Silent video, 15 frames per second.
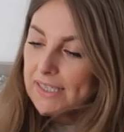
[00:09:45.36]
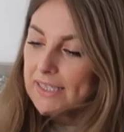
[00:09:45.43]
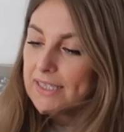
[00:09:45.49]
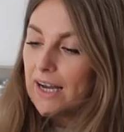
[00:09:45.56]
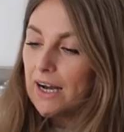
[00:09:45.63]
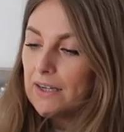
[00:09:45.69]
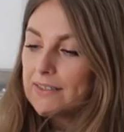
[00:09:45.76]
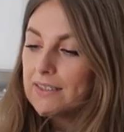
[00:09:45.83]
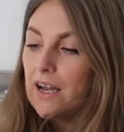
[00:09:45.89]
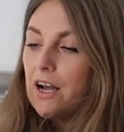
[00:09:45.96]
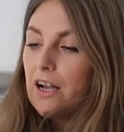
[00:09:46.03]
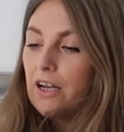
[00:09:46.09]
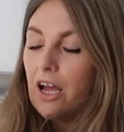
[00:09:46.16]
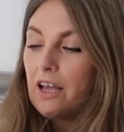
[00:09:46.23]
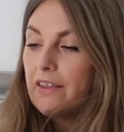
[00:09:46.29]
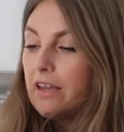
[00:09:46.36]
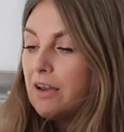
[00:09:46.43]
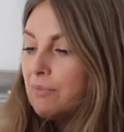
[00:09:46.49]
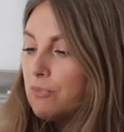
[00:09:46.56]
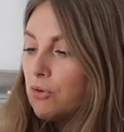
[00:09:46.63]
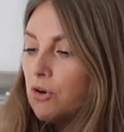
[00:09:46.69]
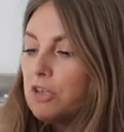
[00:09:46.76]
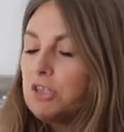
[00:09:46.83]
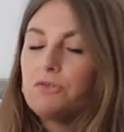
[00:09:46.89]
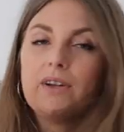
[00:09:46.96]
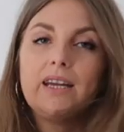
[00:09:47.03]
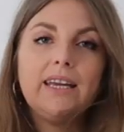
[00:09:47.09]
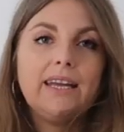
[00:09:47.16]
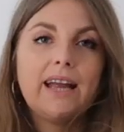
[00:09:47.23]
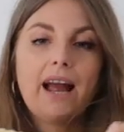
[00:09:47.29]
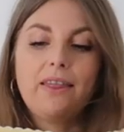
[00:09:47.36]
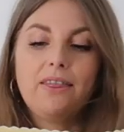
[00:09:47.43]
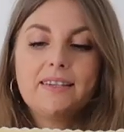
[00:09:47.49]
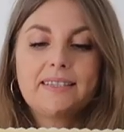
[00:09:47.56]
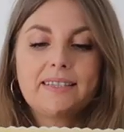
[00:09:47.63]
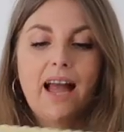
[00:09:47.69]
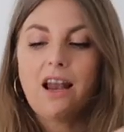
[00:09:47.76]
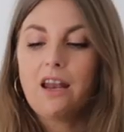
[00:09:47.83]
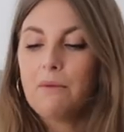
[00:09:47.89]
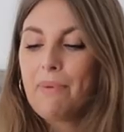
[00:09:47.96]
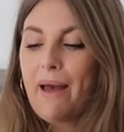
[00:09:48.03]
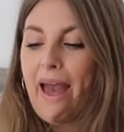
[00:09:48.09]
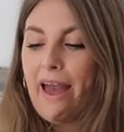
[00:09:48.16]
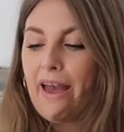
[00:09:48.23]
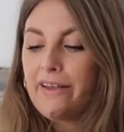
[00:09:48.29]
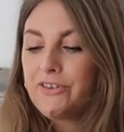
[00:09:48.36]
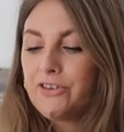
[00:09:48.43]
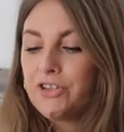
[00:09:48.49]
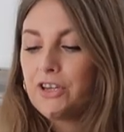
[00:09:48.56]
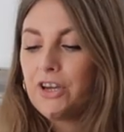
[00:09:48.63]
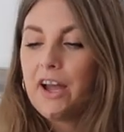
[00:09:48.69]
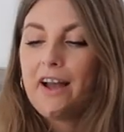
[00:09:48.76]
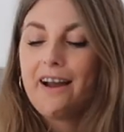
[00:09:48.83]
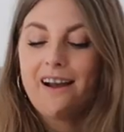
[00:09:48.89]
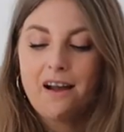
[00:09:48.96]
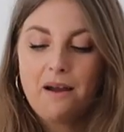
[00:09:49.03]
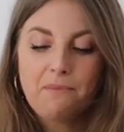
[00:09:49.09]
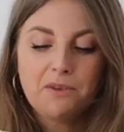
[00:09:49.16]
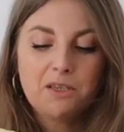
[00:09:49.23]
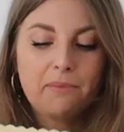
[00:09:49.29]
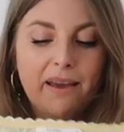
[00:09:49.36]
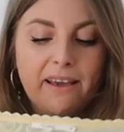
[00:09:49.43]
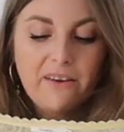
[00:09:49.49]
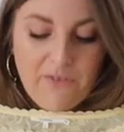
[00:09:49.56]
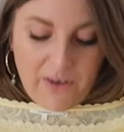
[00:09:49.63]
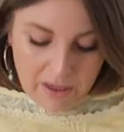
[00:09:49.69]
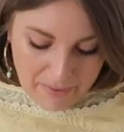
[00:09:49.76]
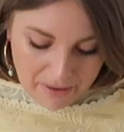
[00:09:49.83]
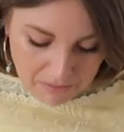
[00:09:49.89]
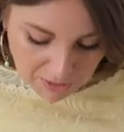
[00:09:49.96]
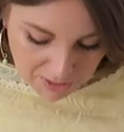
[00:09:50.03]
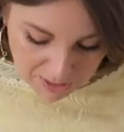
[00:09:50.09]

details like the embroidery and the scallop edge to make it feel a bit